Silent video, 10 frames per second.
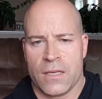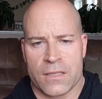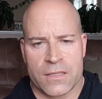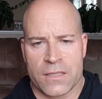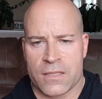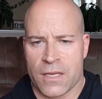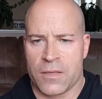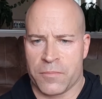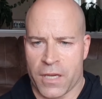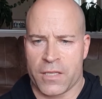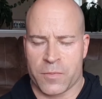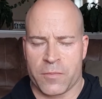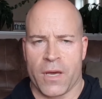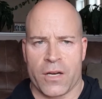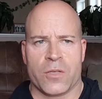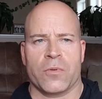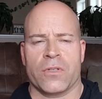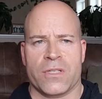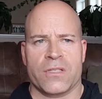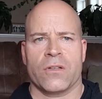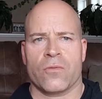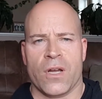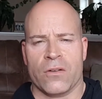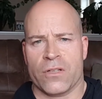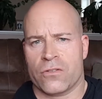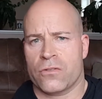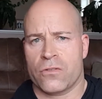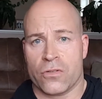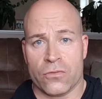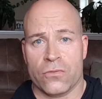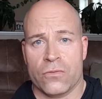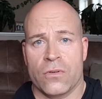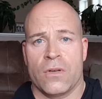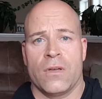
And since then, pain's been manageable. It's still around a 2.